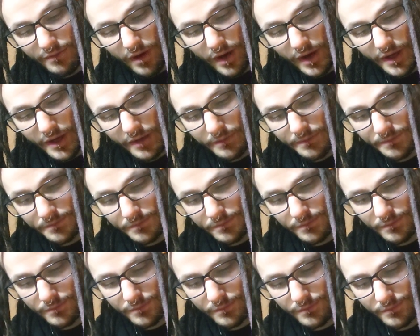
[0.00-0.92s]
the fight.
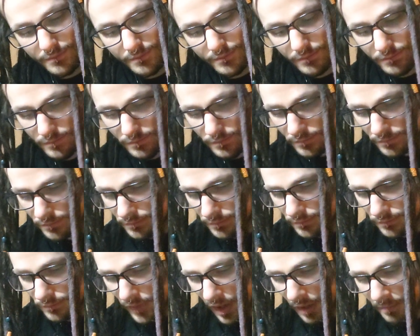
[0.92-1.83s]

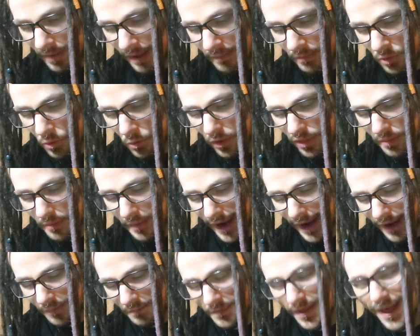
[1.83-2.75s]
Paper won the
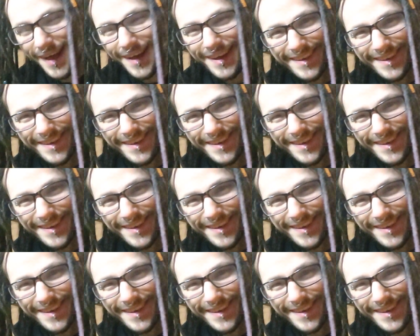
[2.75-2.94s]
battle.